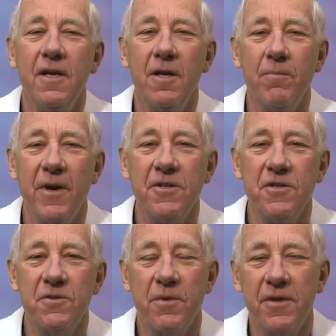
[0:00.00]
in
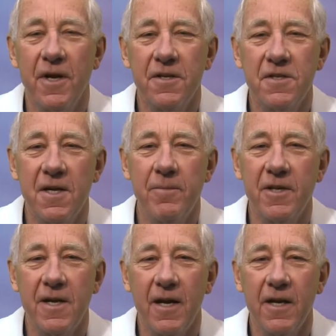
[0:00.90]
patients with
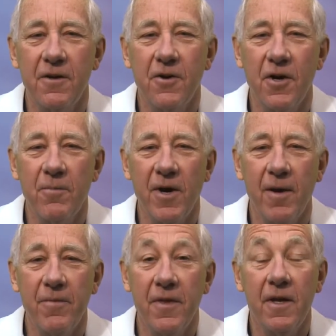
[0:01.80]
non-ischemic dilated
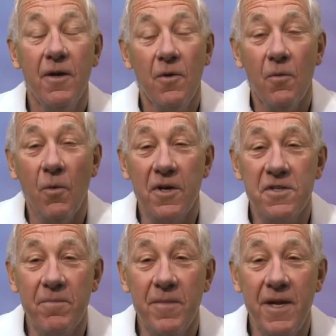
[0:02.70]
cardiomyopathy. What
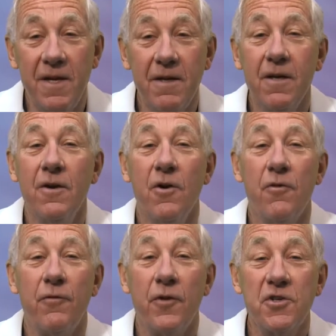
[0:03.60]
does it mean?
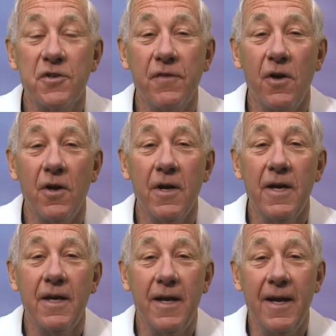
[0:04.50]
First of all,
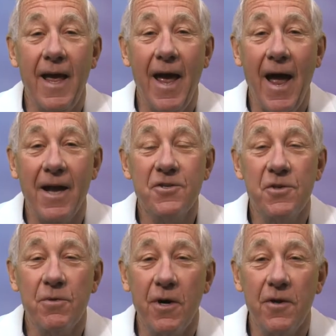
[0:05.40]
it adds
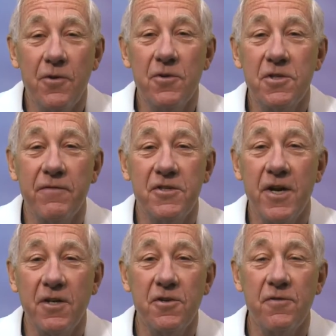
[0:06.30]
to our use of
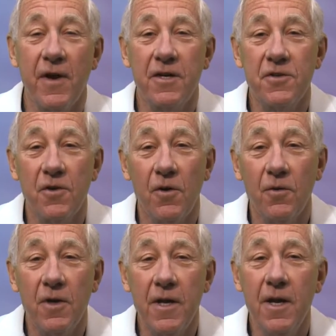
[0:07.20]
ejection fraction
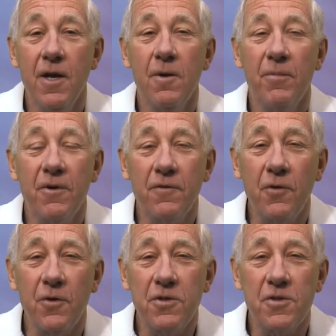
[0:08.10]
only, but of
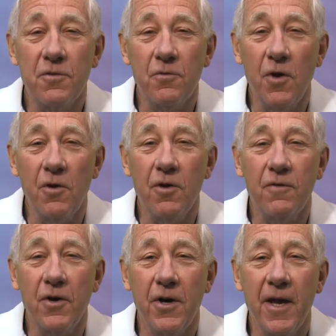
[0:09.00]
course the role
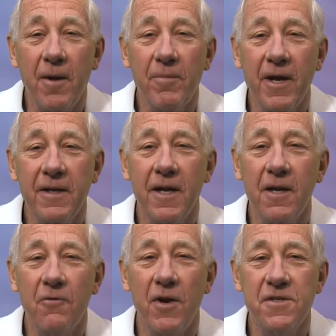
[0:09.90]
of cardiac
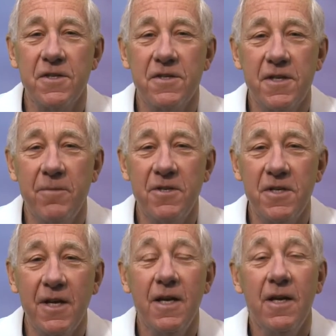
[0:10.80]
magnetic resonance
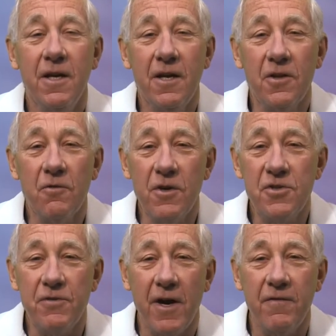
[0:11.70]
imaging in the
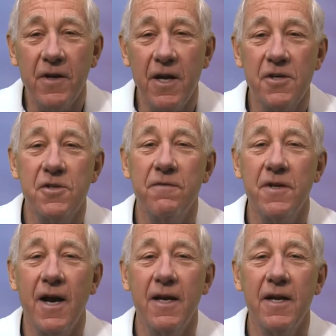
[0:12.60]
risk stratification of
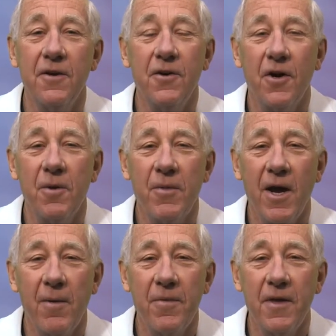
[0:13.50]
dilated
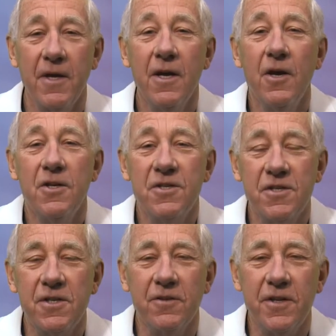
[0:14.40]
cardiomyopathy
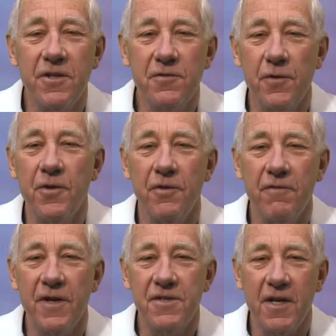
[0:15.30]
still needs further
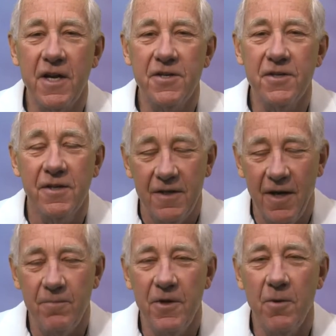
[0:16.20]
investigation.
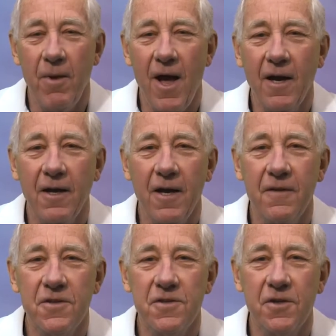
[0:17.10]
I'm Peter Block,
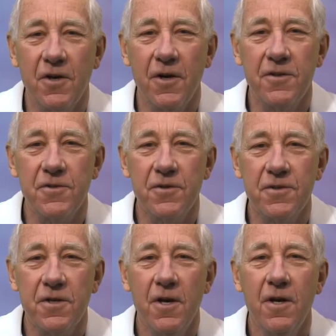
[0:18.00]
and this is a
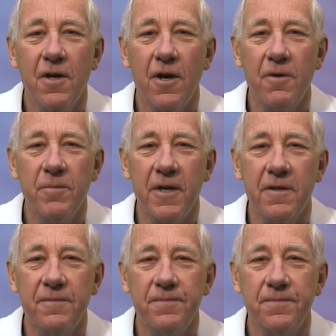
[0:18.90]
CardioSource Heart
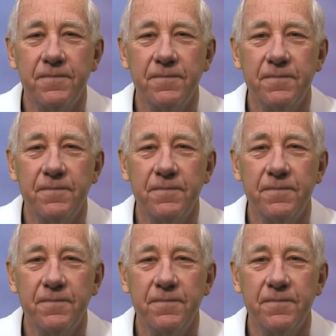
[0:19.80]
Minute.